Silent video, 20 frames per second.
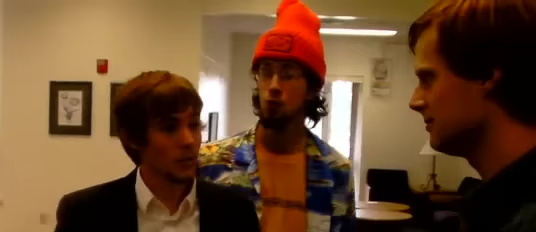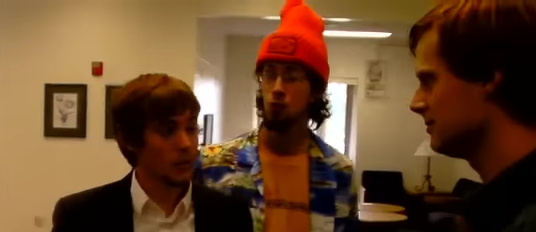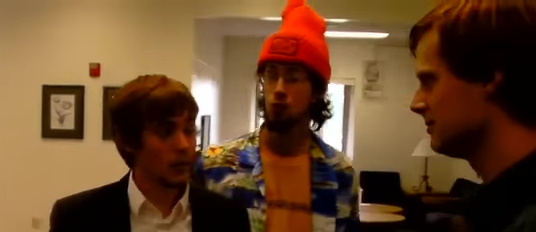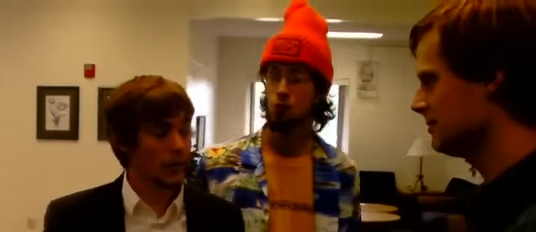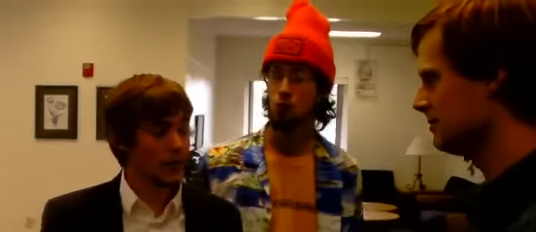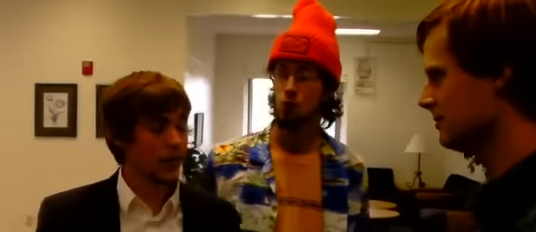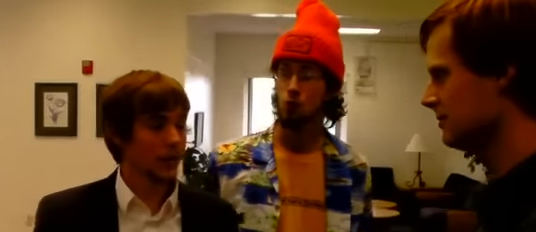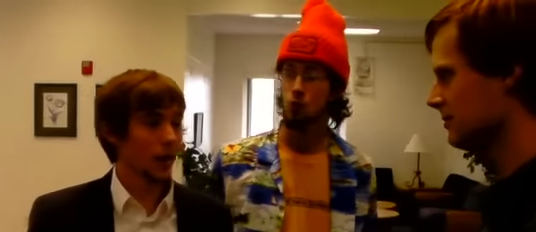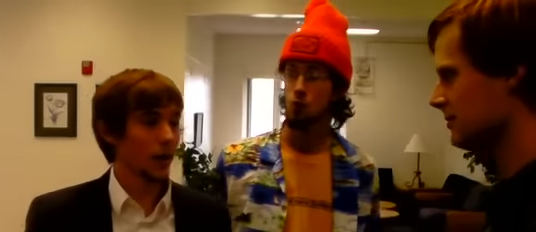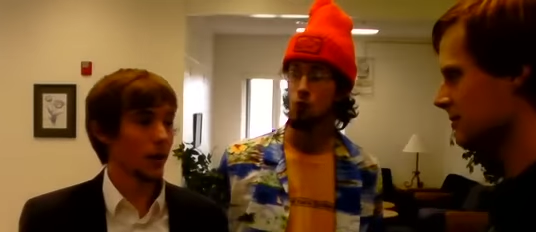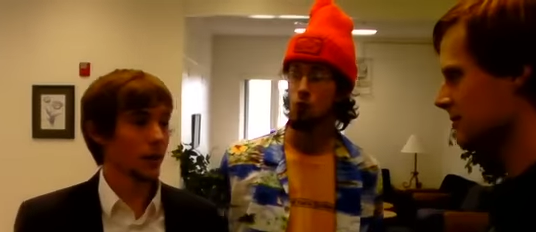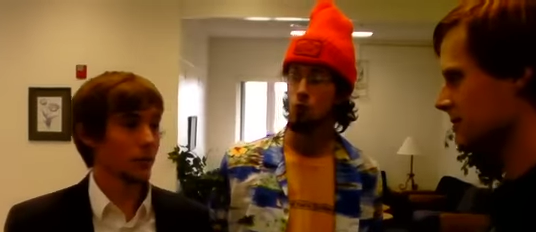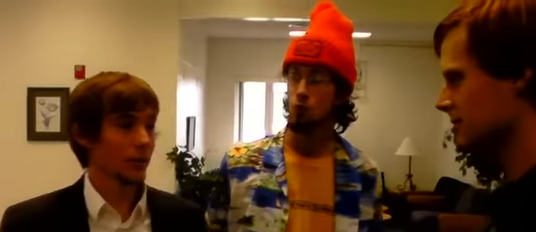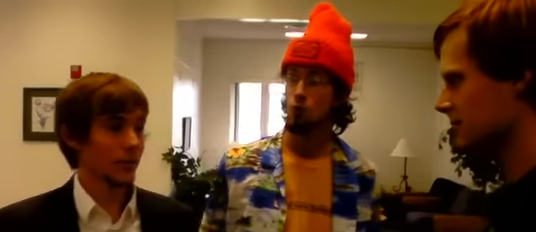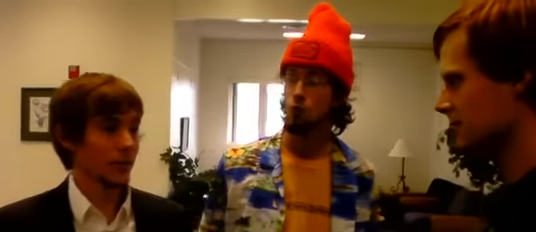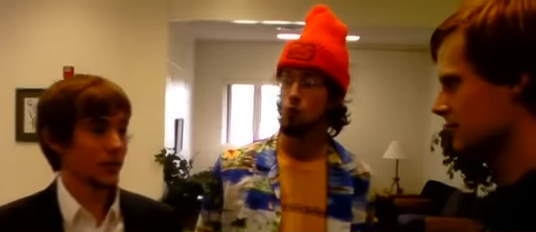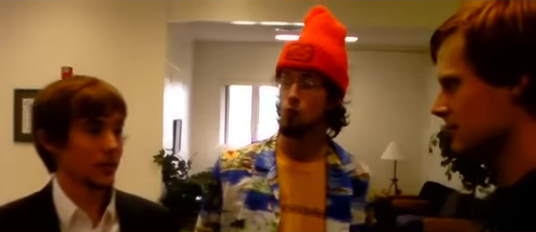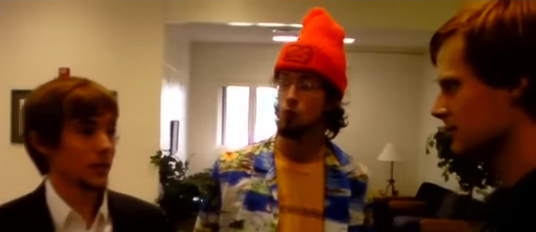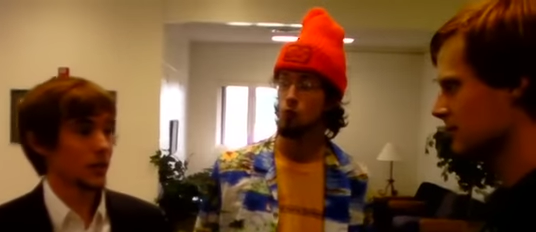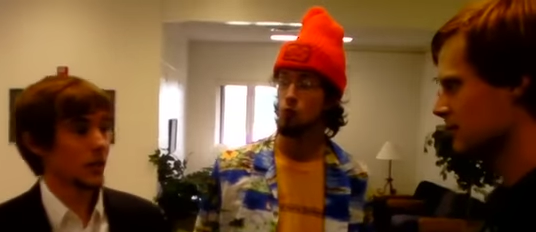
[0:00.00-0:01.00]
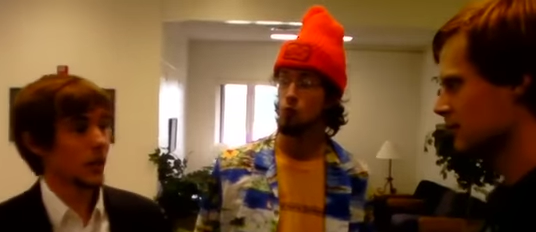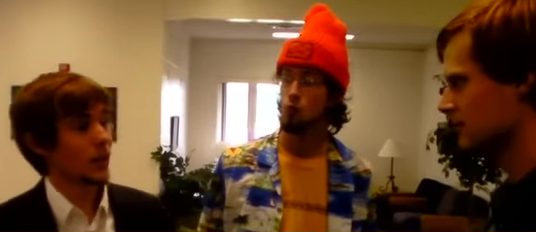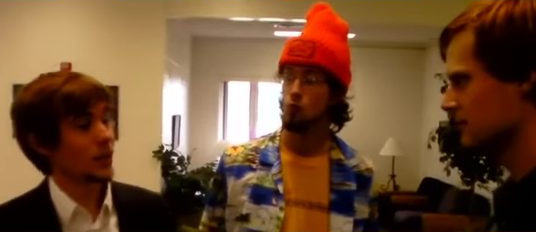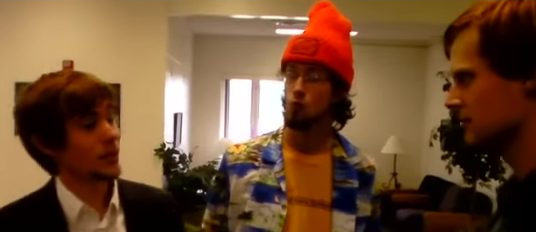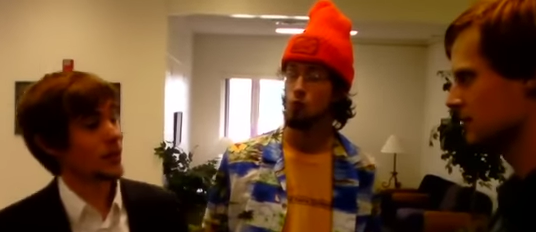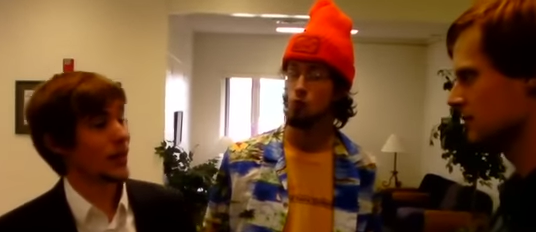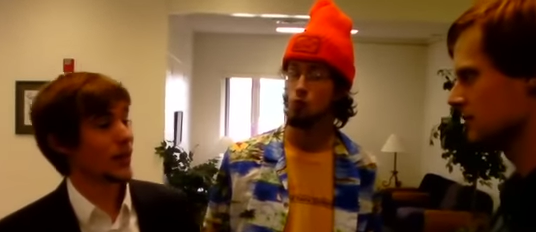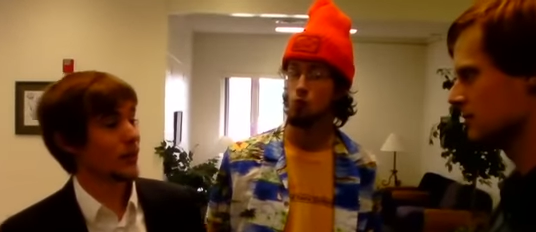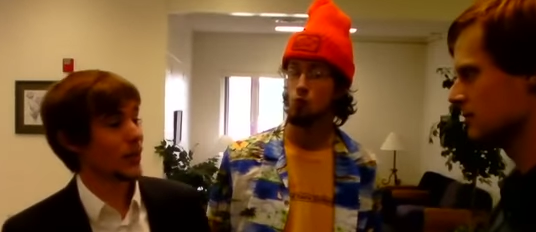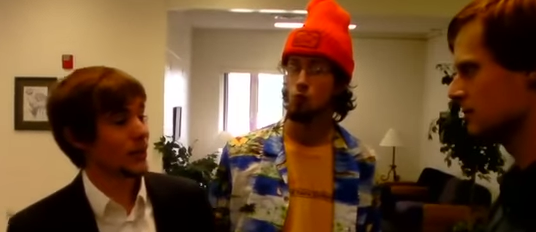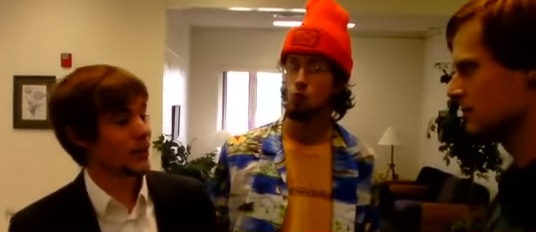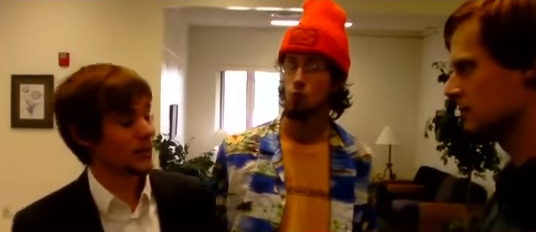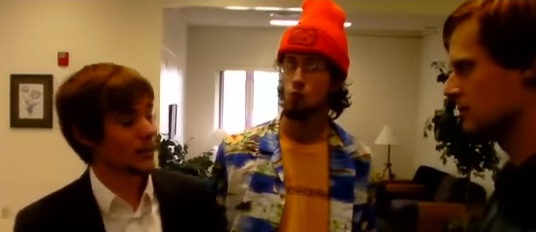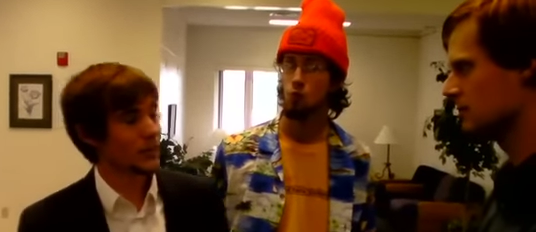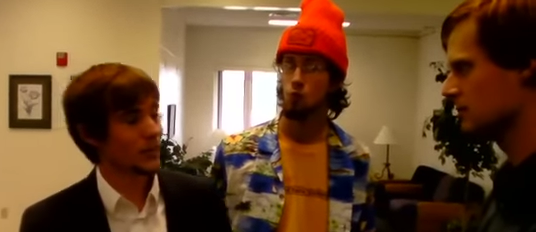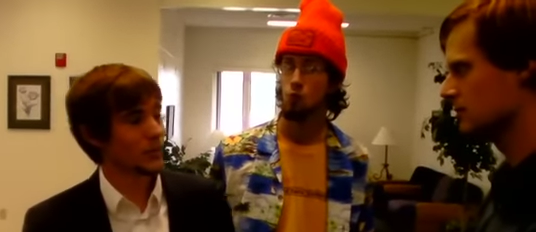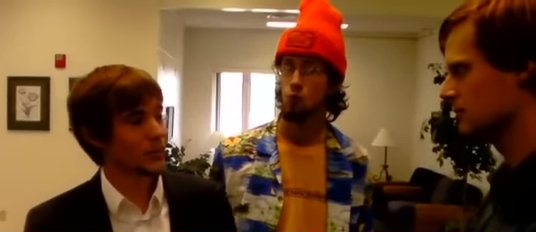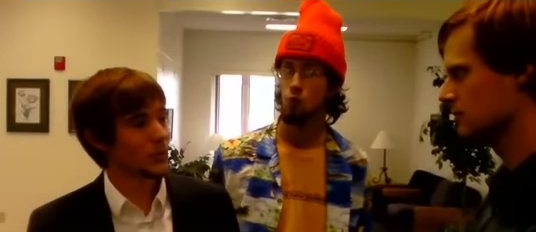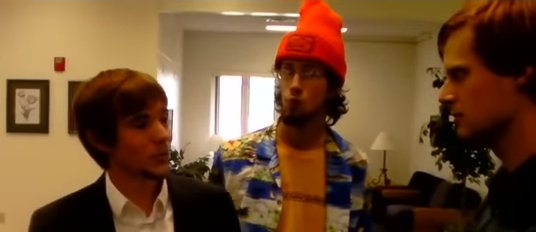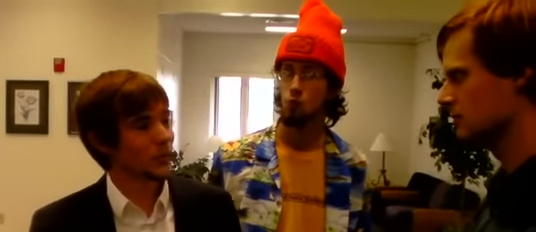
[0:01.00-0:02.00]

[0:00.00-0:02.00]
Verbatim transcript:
Speaker 1: greeting card business called Get Well Soon